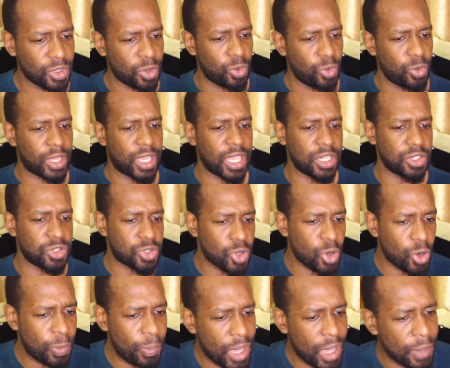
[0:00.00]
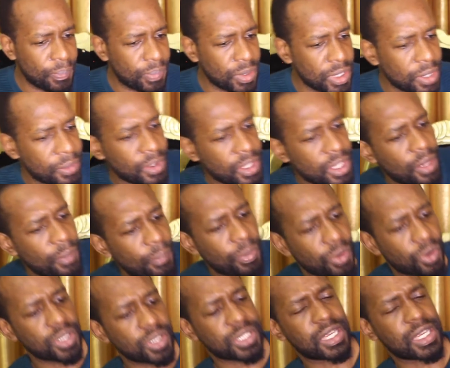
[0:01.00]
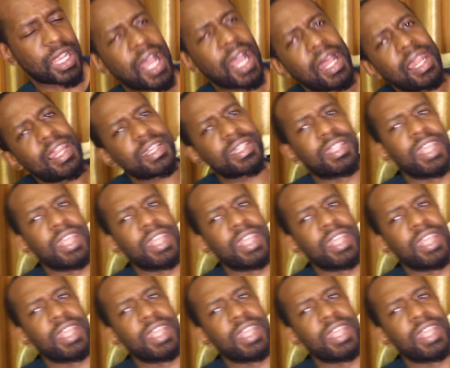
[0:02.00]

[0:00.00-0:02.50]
We can talk maybe because colors, they